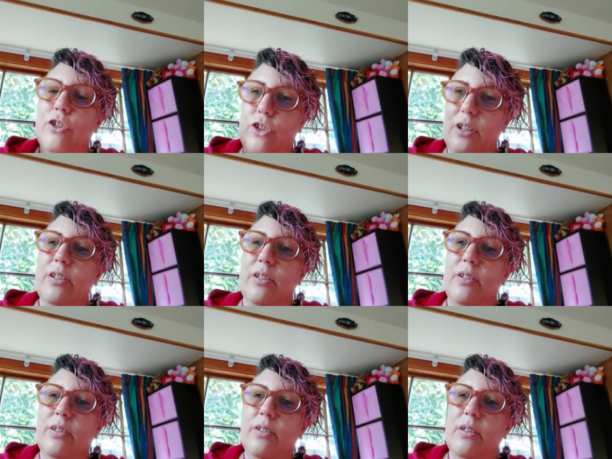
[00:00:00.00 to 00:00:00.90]

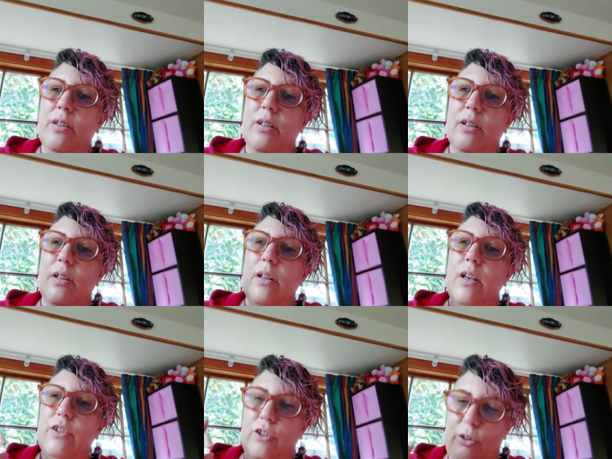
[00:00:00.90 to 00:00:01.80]
Jesus
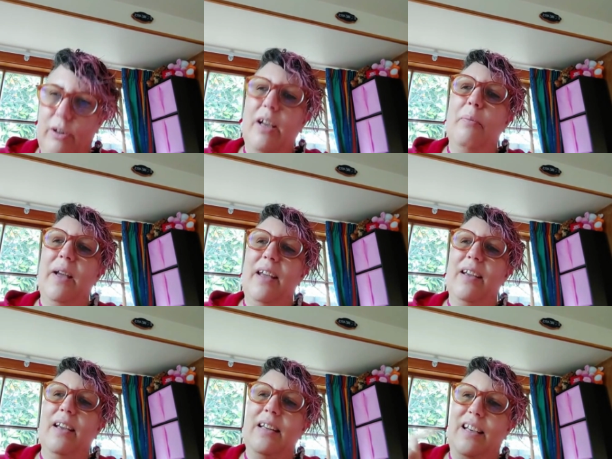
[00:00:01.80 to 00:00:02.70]
has got our
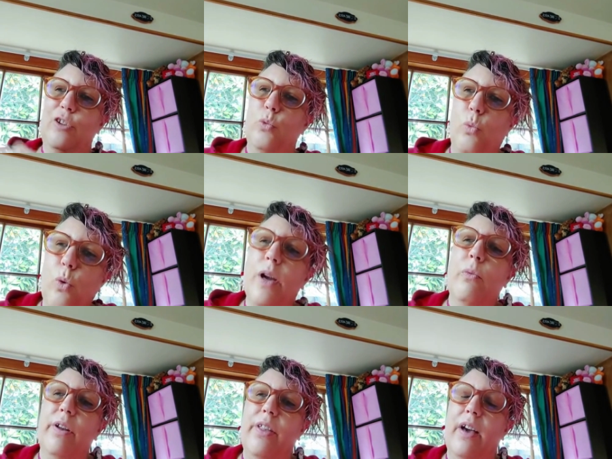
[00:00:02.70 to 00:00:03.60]
back and He's
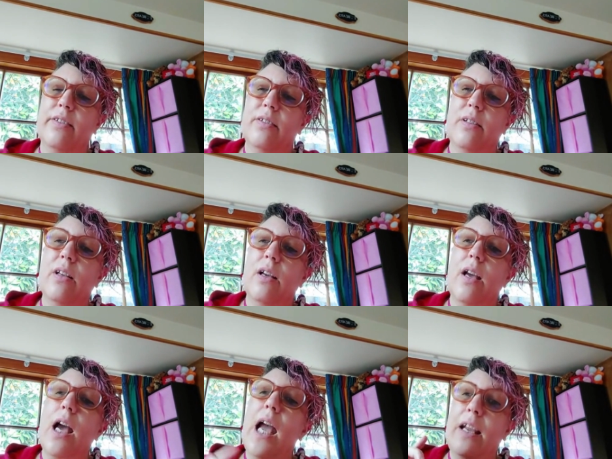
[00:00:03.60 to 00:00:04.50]
walking with us.
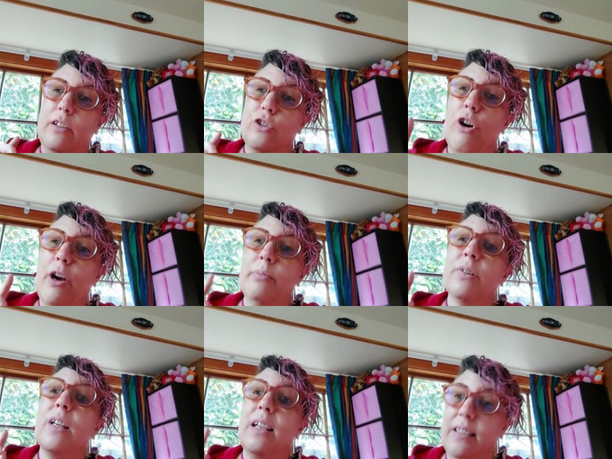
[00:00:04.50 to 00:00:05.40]
And at
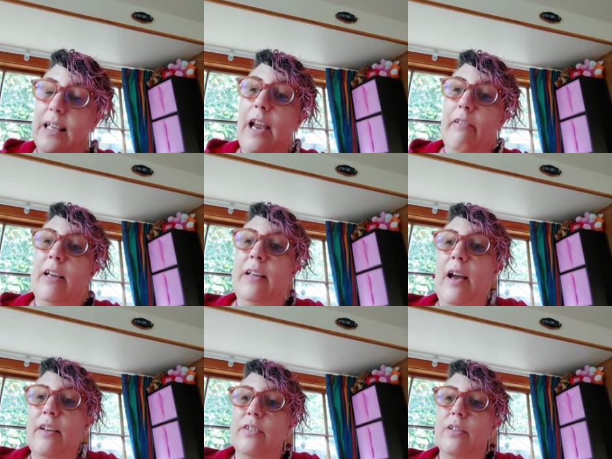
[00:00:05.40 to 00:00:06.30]
times, He's carrying
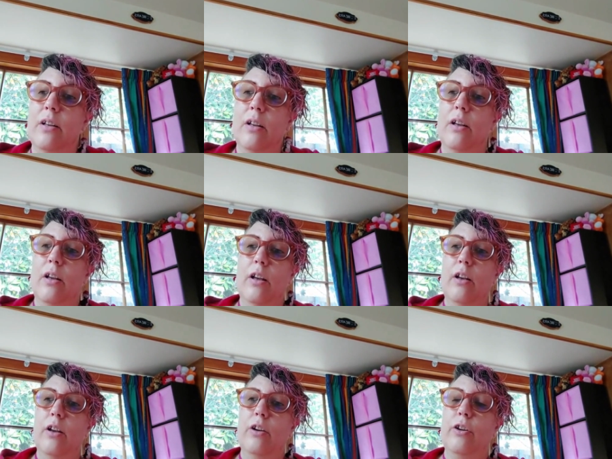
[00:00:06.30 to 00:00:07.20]
us
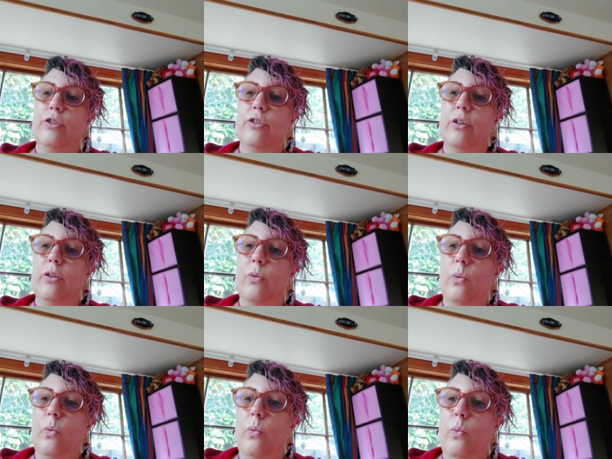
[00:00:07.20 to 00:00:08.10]
because
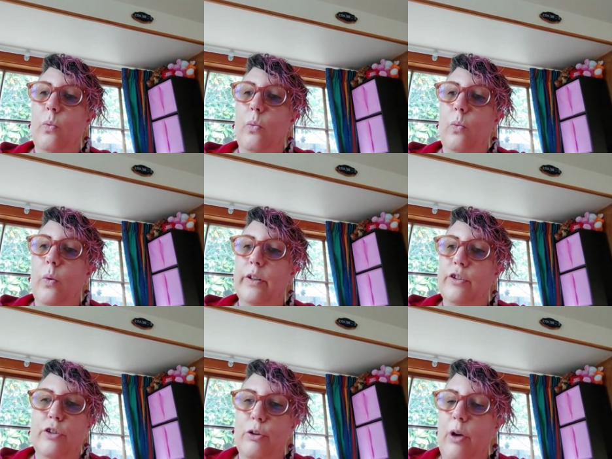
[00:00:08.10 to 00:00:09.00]

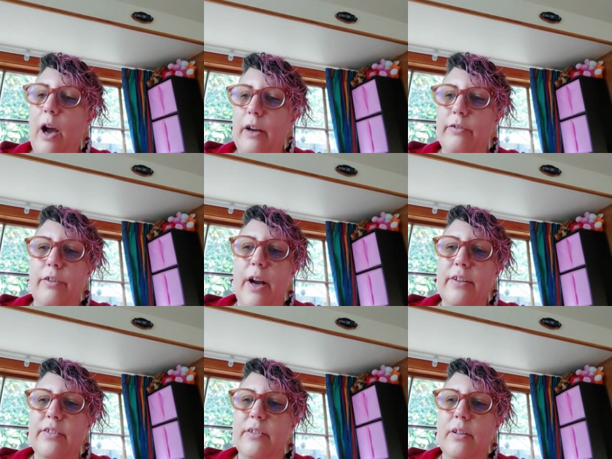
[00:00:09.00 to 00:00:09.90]
it's too hard for
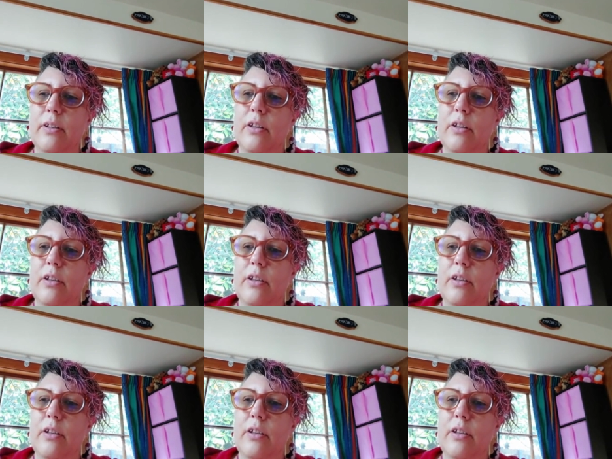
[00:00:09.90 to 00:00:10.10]
us